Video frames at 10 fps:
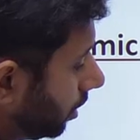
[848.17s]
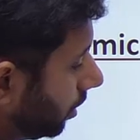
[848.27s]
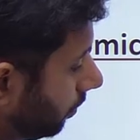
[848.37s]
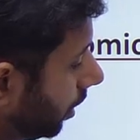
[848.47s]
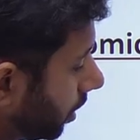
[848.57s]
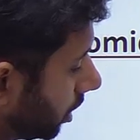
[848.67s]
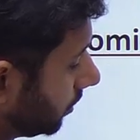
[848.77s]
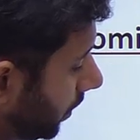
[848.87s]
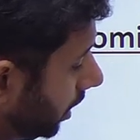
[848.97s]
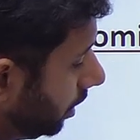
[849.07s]
workers
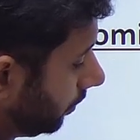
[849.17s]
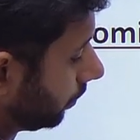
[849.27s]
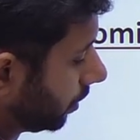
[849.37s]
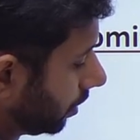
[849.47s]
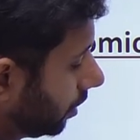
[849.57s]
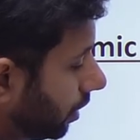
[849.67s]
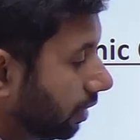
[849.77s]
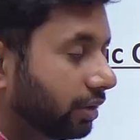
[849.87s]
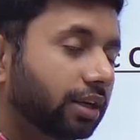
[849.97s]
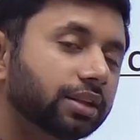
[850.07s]
feel
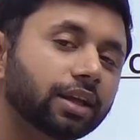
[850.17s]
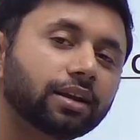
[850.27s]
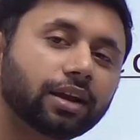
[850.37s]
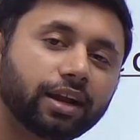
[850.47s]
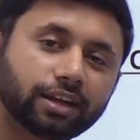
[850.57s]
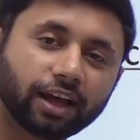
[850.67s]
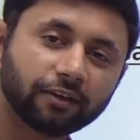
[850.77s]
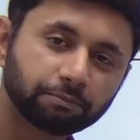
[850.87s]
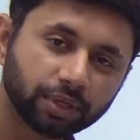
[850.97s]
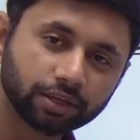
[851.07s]
that their right have
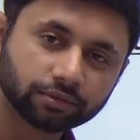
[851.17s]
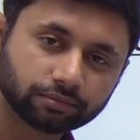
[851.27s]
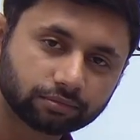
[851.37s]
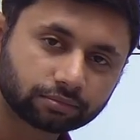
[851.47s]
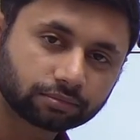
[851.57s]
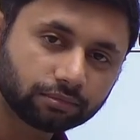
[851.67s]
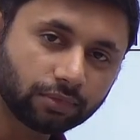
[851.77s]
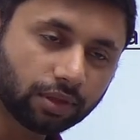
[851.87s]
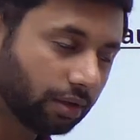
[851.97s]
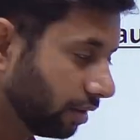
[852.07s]
been,
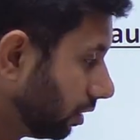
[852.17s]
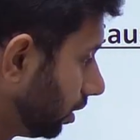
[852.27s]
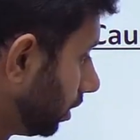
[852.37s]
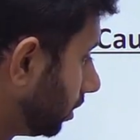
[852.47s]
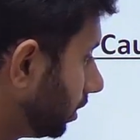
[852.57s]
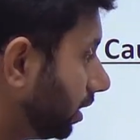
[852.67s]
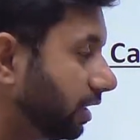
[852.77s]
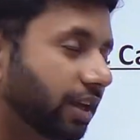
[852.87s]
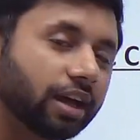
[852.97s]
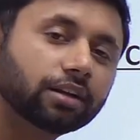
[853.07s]
that they
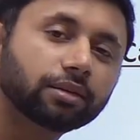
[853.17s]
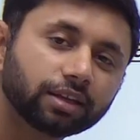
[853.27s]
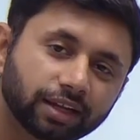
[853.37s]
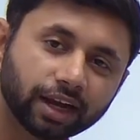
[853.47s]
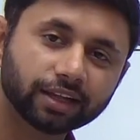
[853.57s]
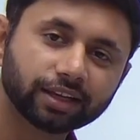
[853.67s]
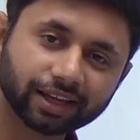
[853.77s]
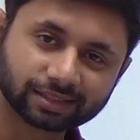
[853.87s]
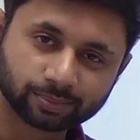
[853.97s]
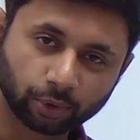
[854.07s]
are getting
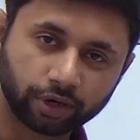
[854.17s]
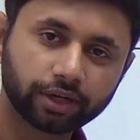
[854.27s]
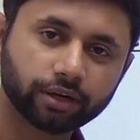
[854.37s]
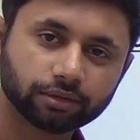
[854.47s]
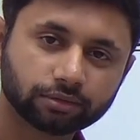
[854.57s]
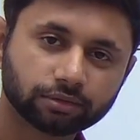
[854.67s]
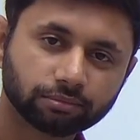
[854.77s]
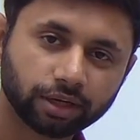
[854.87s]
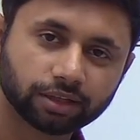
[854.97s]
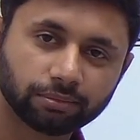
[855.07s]
exploited by
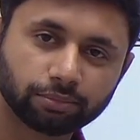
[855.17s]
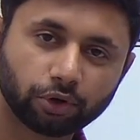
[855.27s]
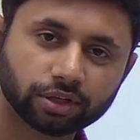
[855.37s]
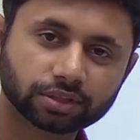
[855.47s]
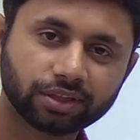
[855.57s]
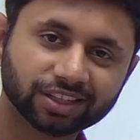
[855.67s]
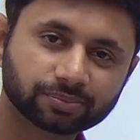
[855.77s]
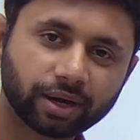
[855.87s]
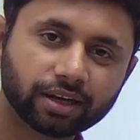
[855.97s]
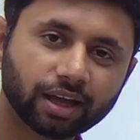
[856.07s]
the employers
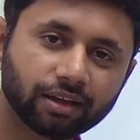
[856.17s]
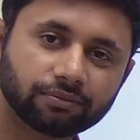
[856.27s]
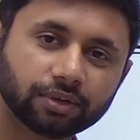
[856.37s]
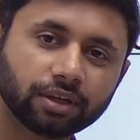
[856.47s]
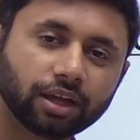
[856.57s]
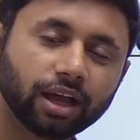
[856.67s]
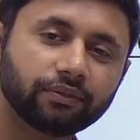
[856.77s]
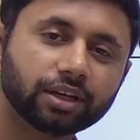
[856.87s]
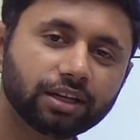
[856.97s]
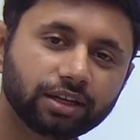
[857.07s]
despite having
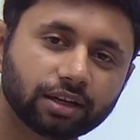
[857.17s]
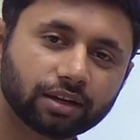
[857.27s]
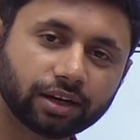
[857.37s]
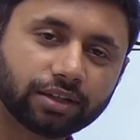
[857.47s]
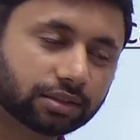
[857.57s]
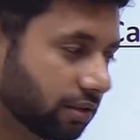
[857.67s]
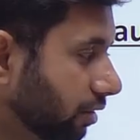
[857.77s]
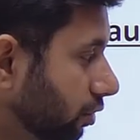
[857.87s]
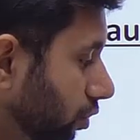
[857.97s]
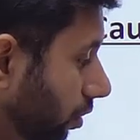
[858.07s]
legal rights.
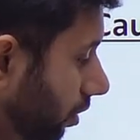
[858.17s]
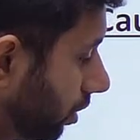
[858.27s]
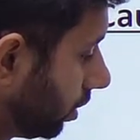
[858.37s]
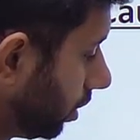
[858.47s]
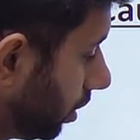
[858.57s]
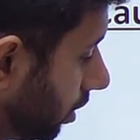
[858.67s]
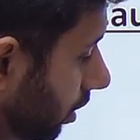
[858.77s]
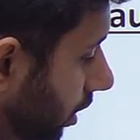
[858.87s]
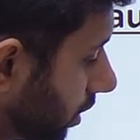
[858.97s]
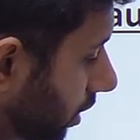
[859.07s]
So
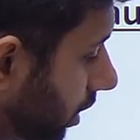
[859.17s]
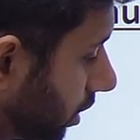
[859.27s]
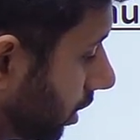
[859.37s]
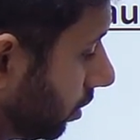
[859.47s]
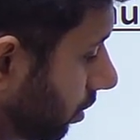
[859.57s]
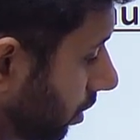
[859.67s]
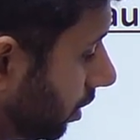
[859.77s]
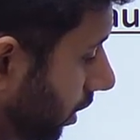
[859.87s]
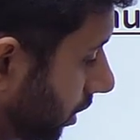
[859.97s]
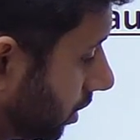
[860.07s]
this results into
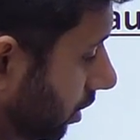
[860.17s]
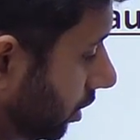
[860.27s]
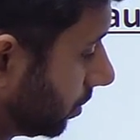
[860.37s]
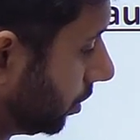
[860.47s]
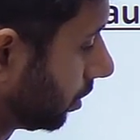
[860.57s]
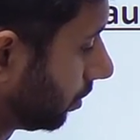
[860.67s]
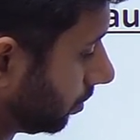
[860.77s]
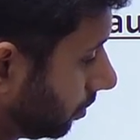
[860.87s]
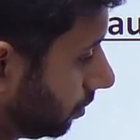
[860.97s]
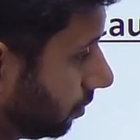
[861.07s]
industrial dispute.
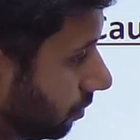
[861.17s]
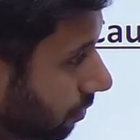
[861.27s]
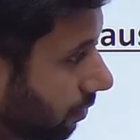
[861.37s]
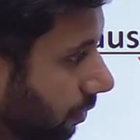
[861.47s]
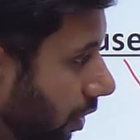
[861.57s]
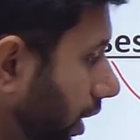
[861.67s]
Okay,